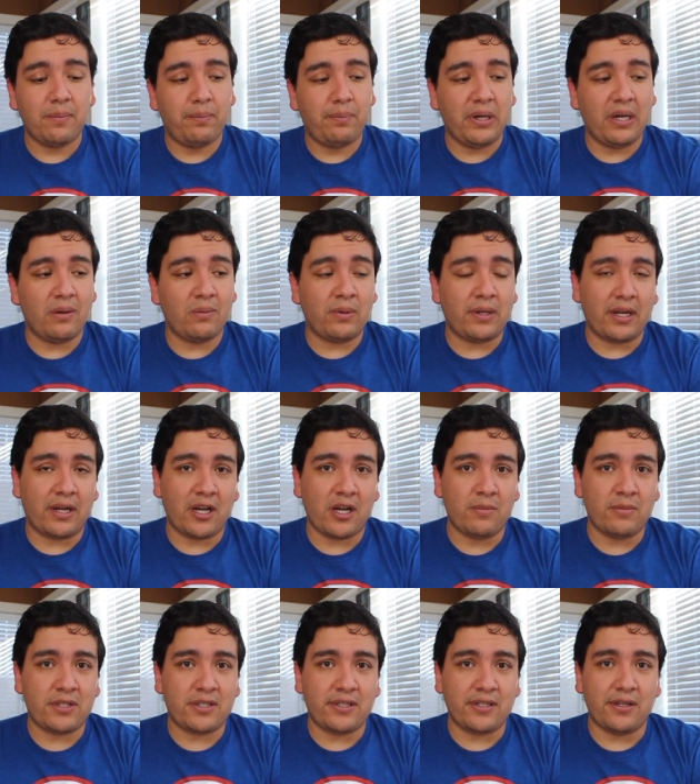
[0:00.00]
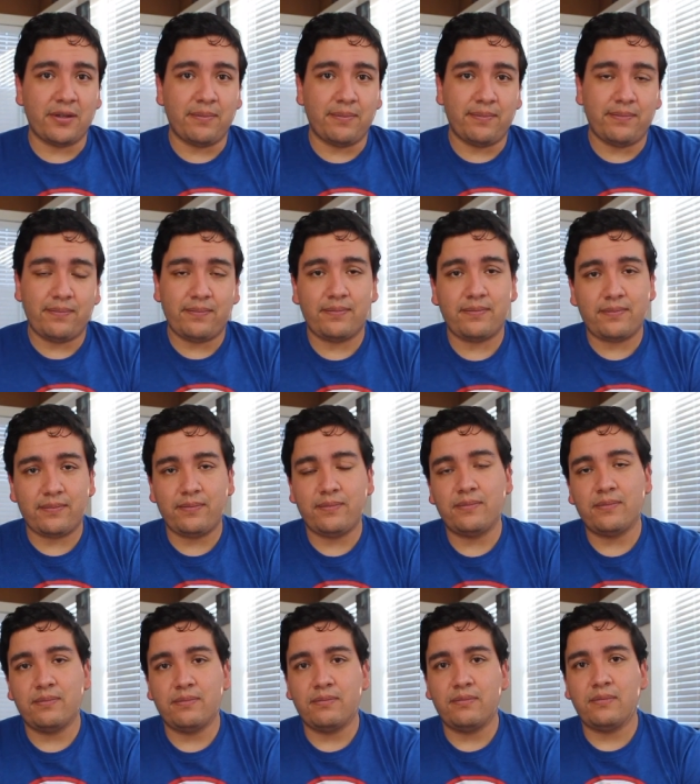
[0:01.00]
But when it comes to
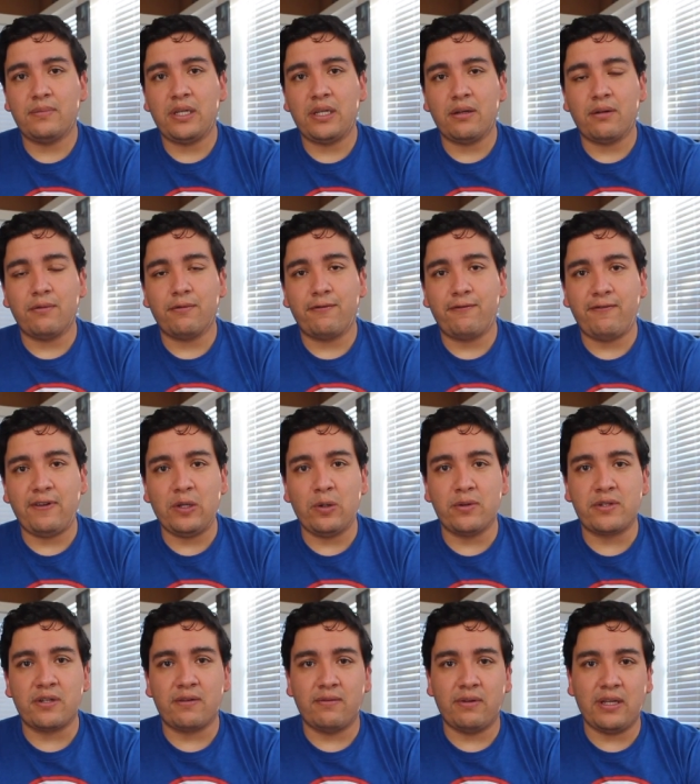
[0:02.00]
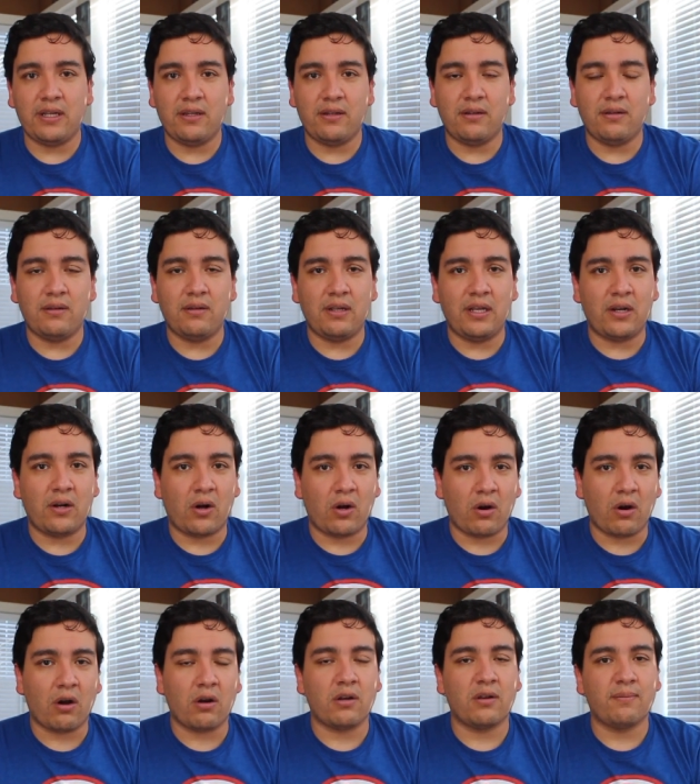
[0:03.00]
fields in
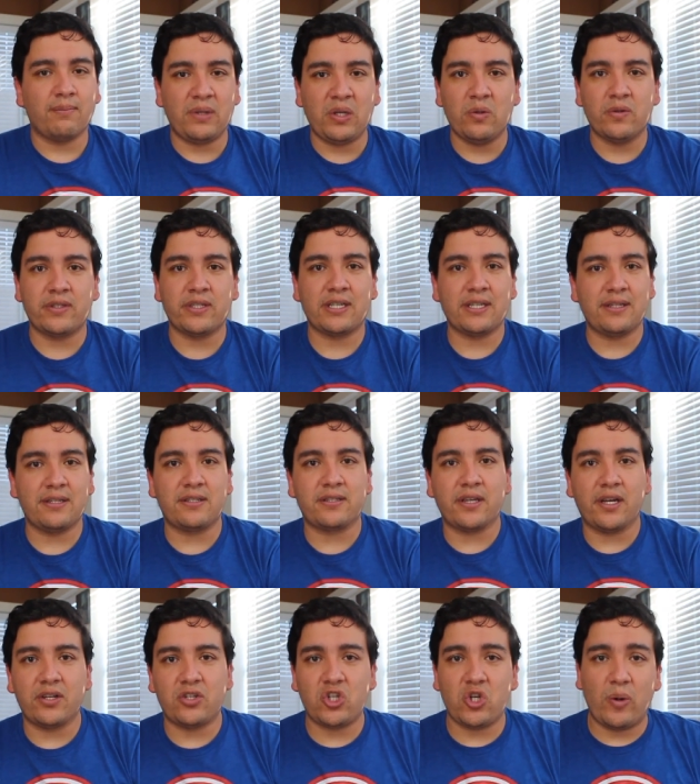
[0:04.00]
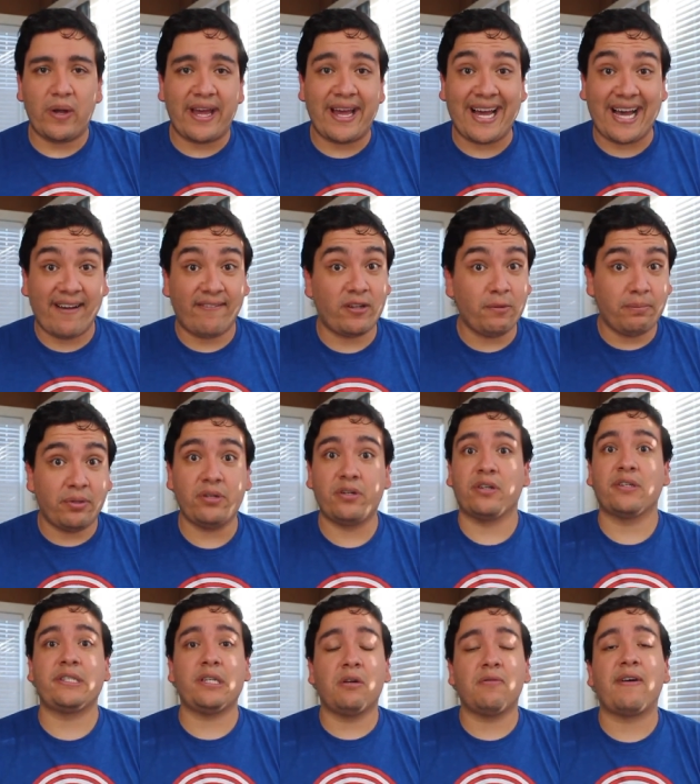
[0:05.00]
art and music and such, you have to put
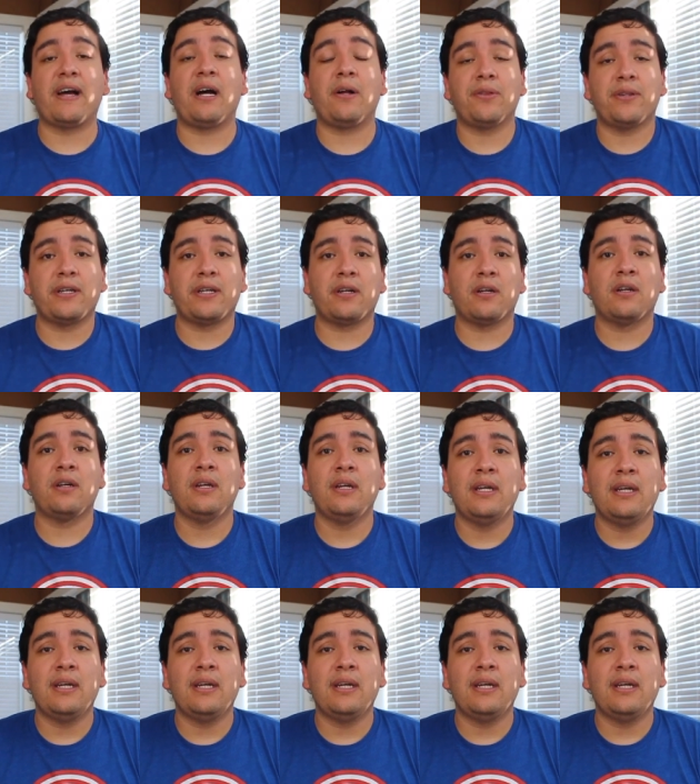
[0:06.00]
yourself out there.